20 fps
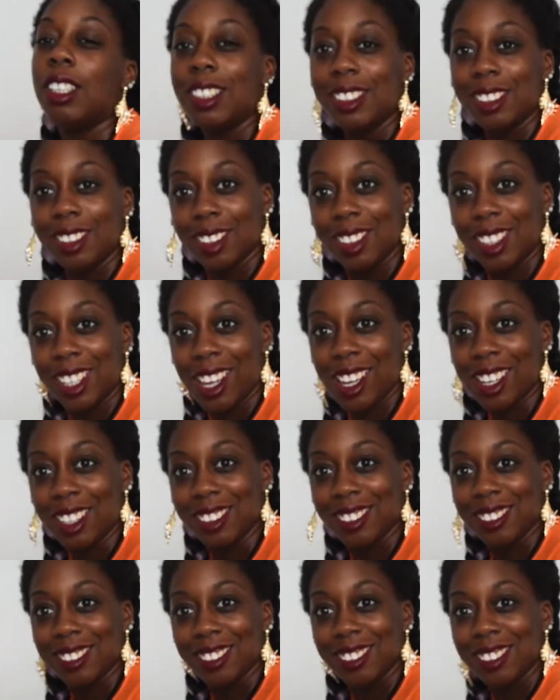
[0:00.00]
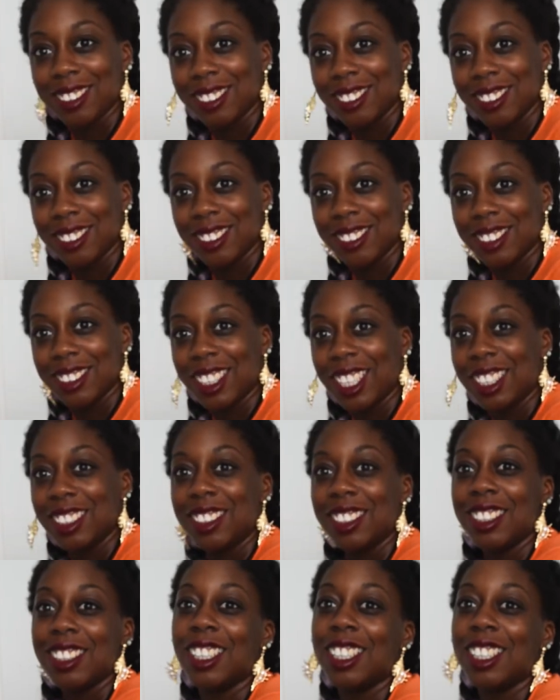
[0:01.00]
So yeah, that's it.